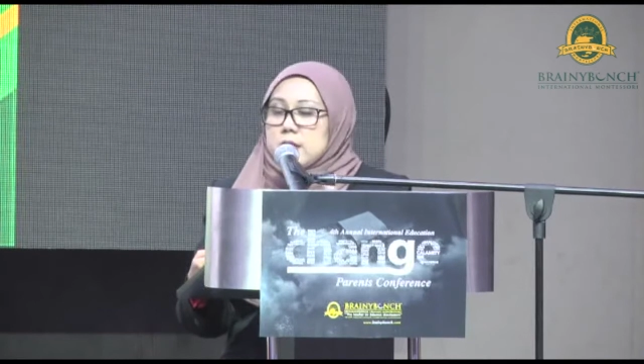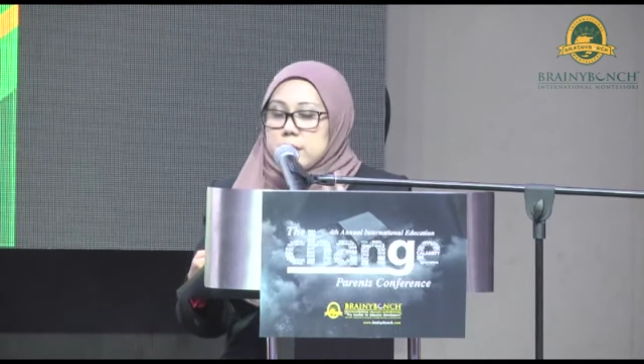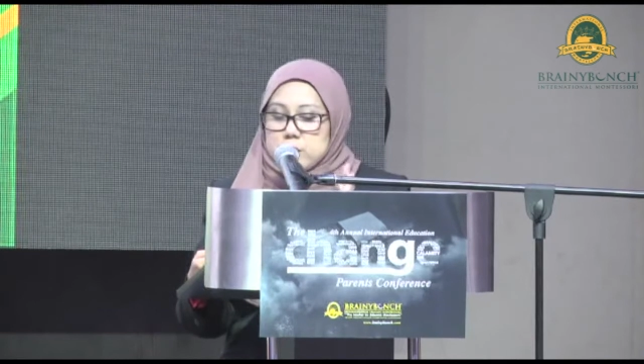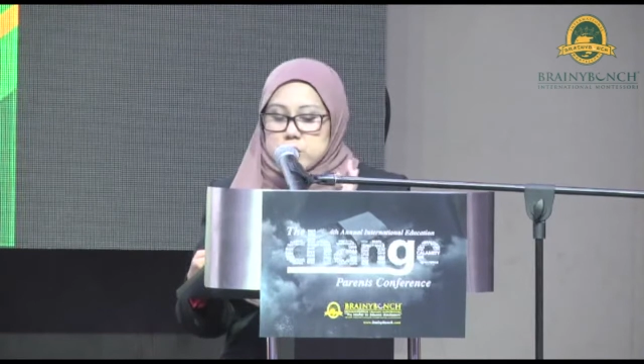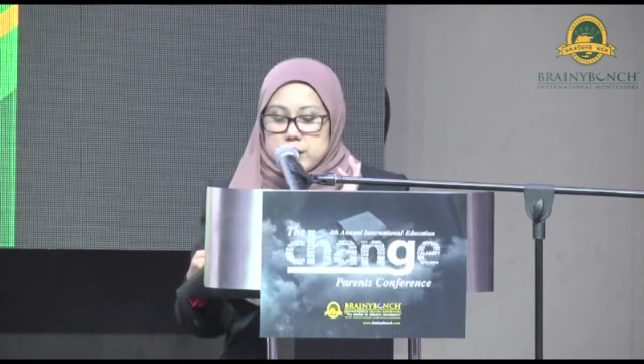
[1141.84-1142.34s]
her
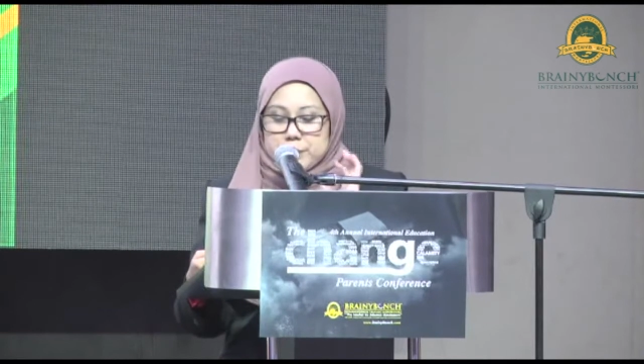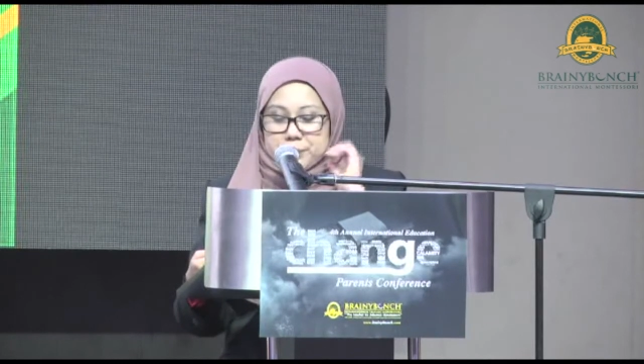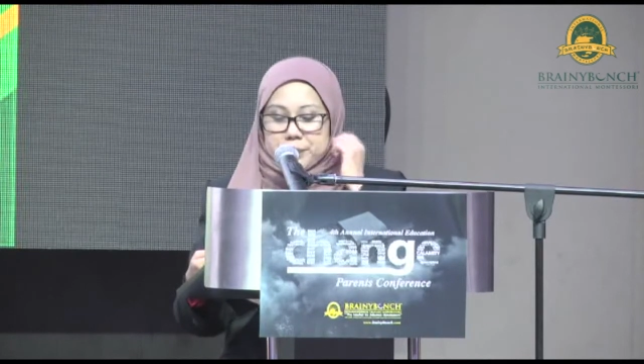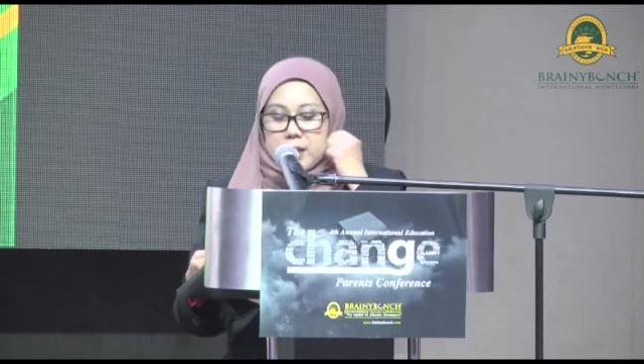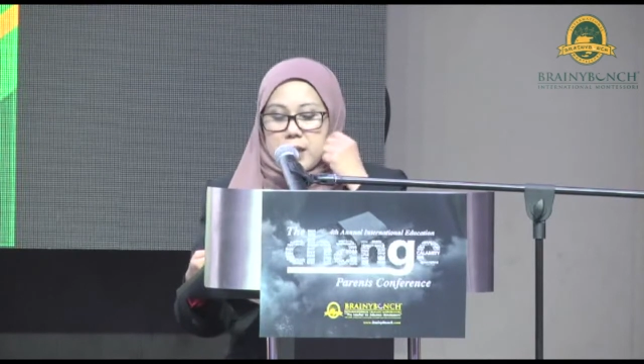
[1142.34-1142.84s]
division.
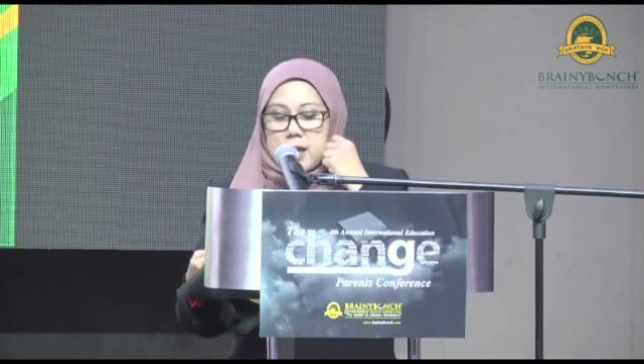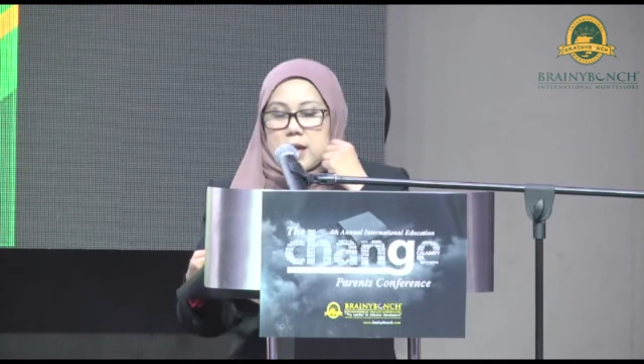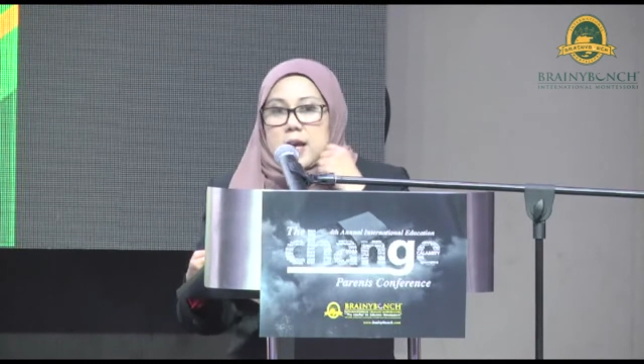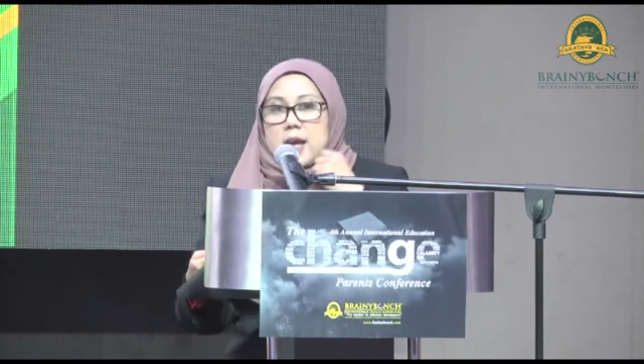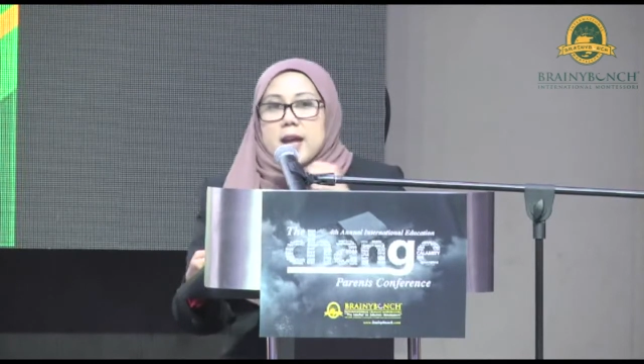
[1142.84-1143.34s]

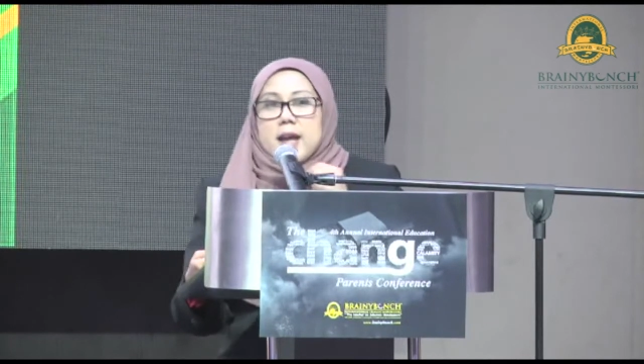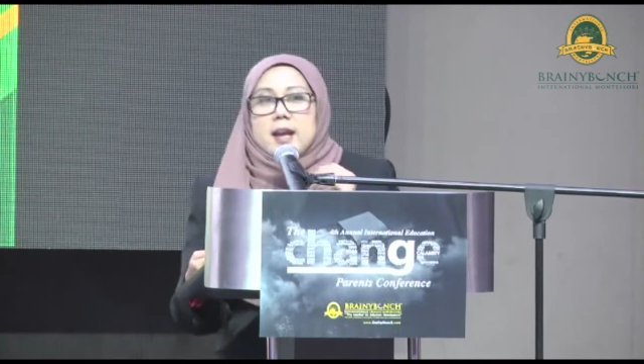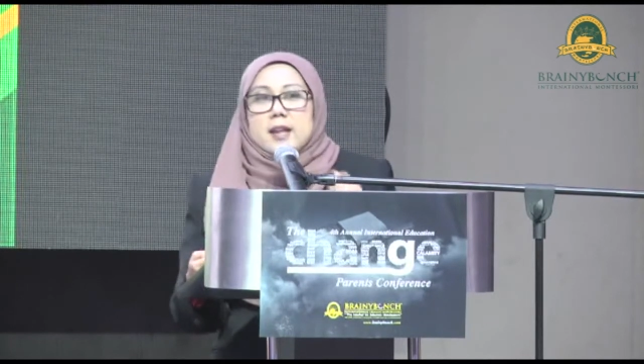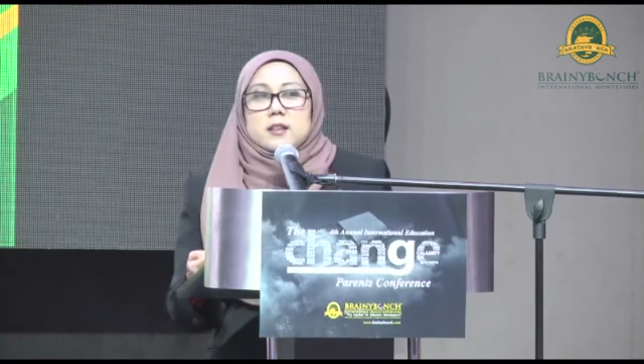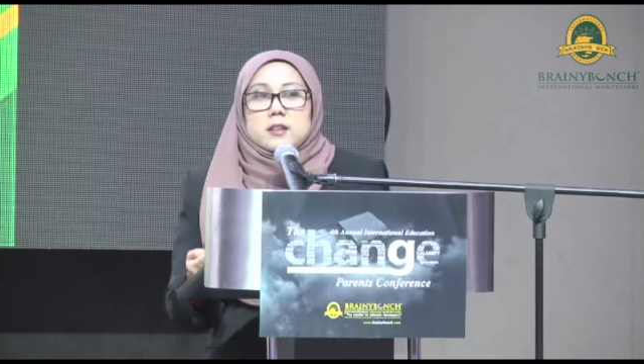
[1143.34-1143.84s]

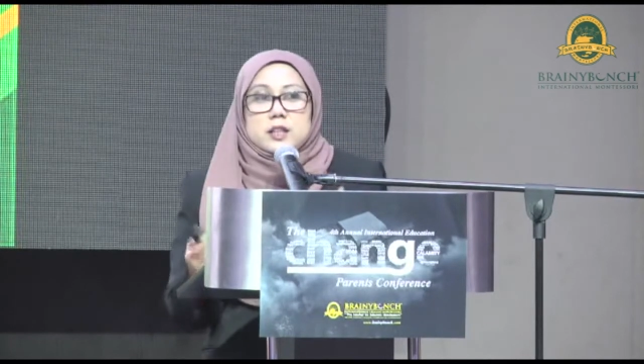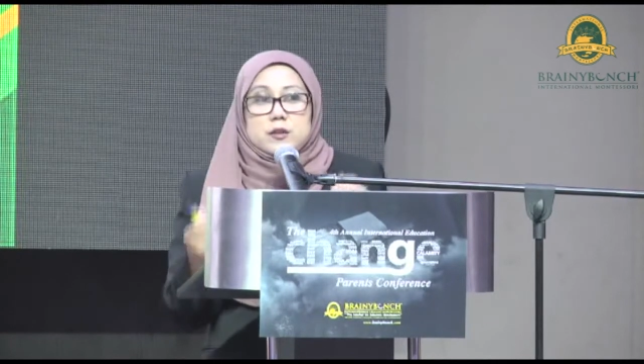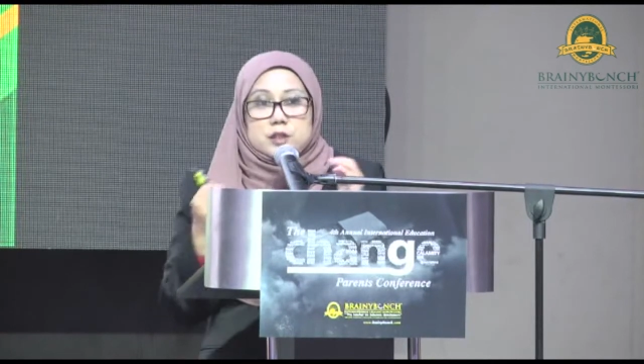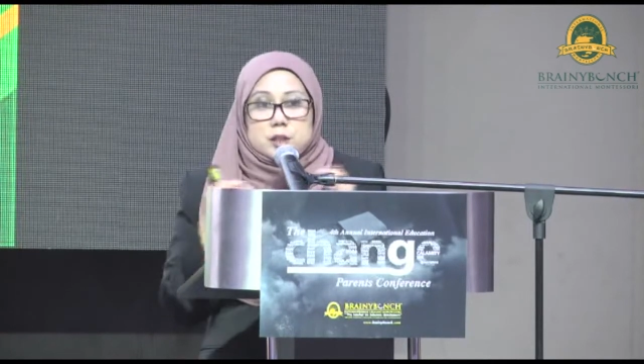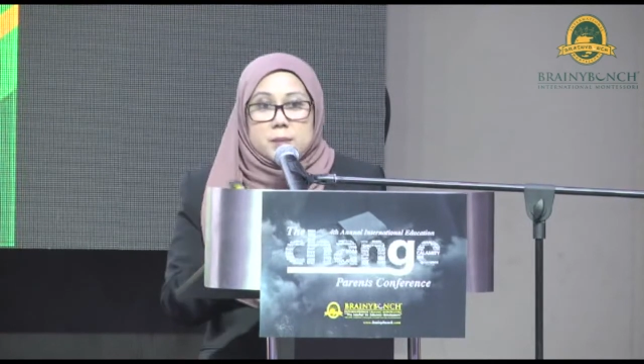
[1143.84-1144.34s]
And
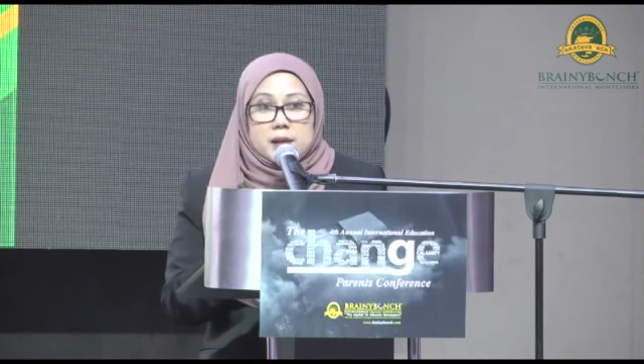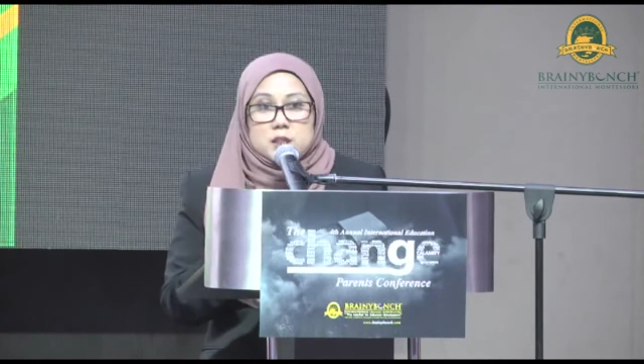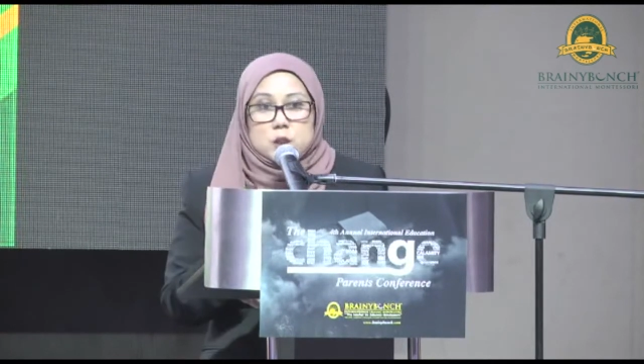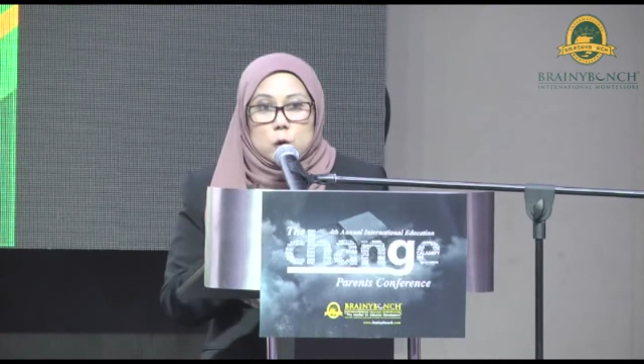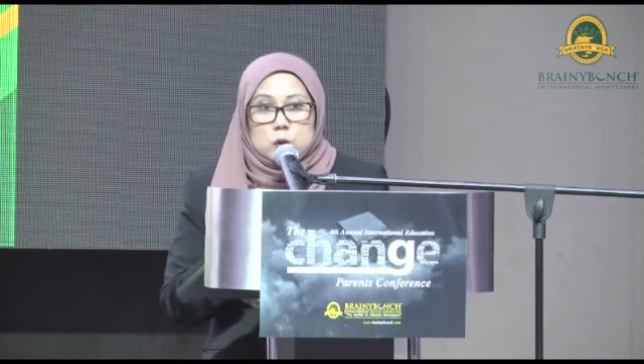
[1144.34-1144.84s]
division
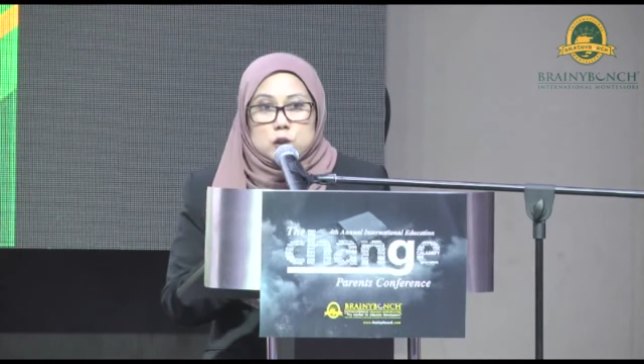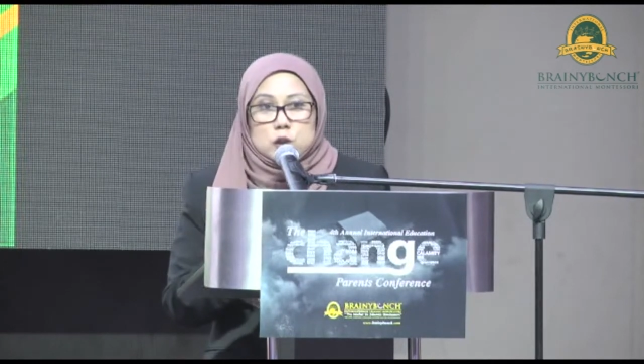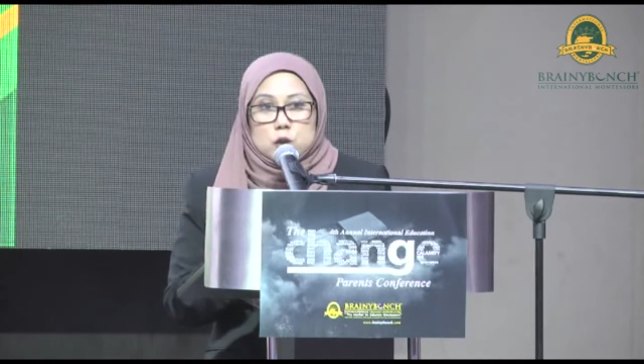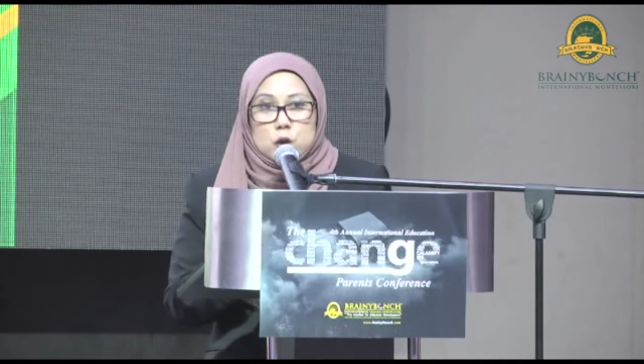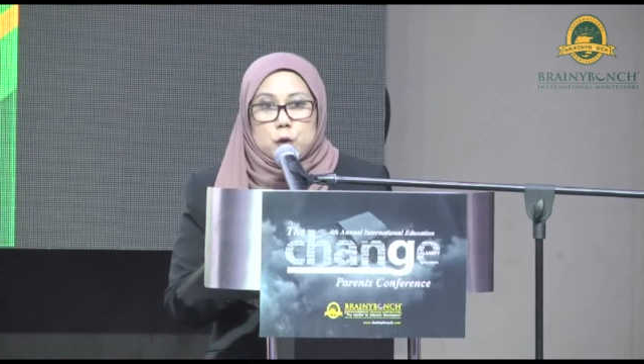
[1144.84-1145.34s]
manager
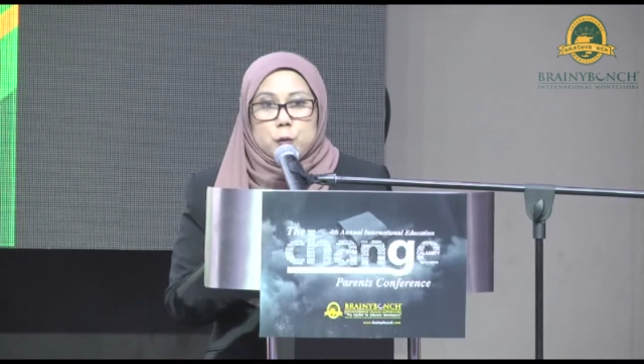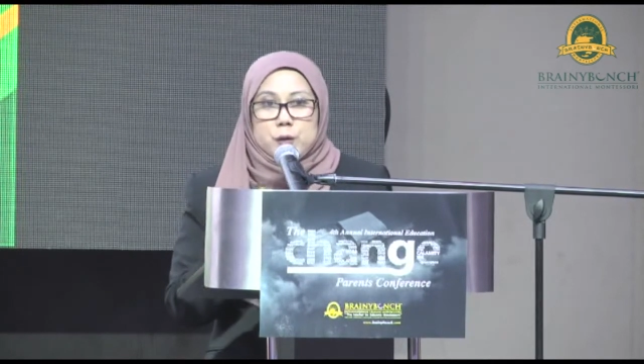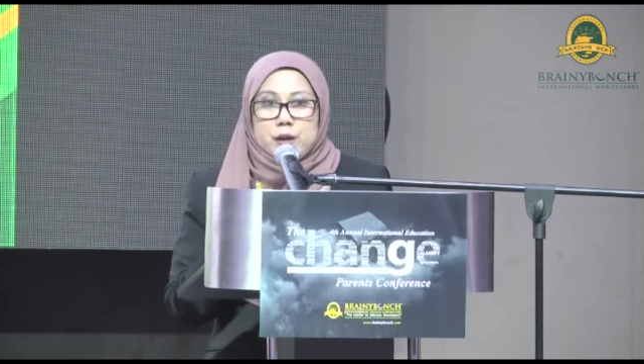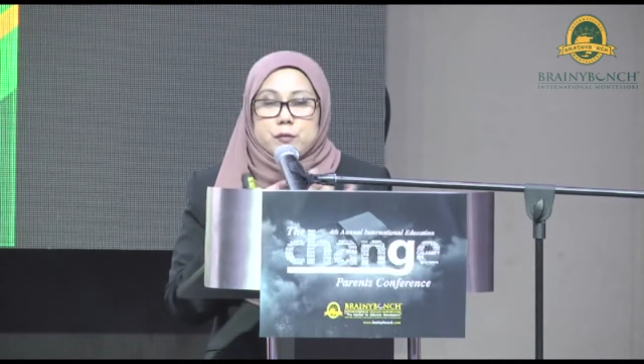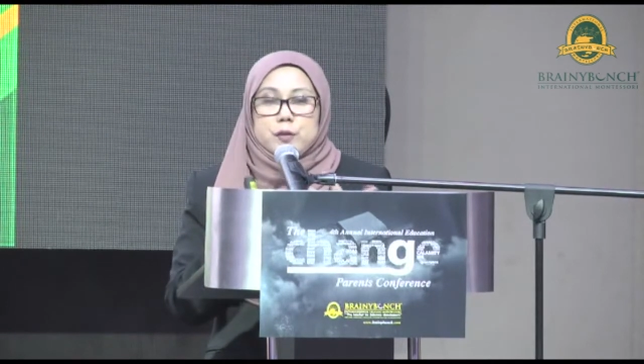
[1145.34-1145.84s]
also
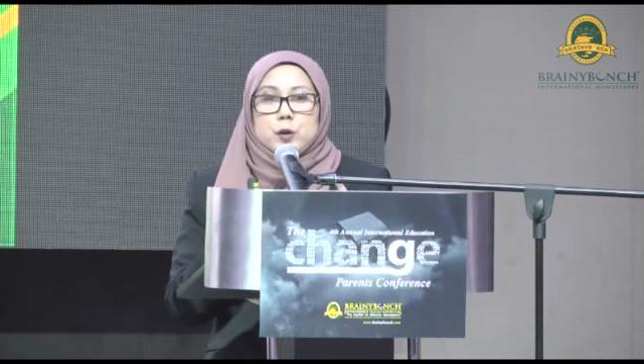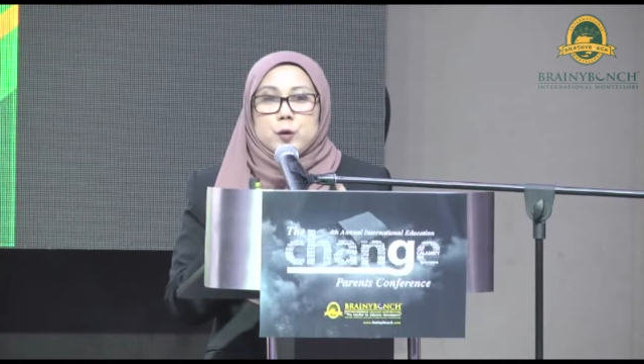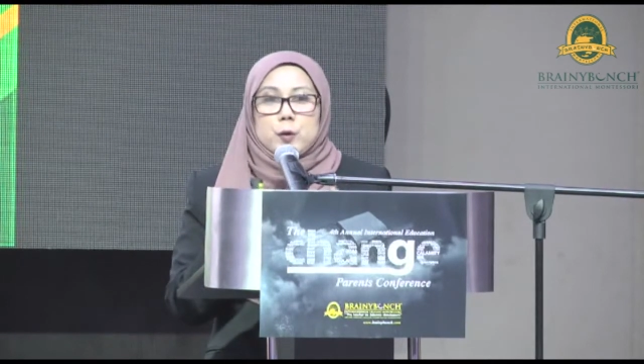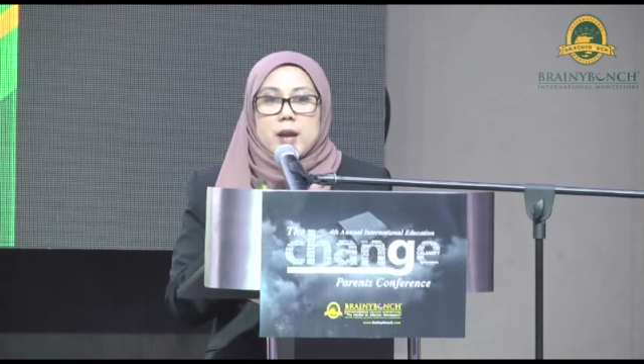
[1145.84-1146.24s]
review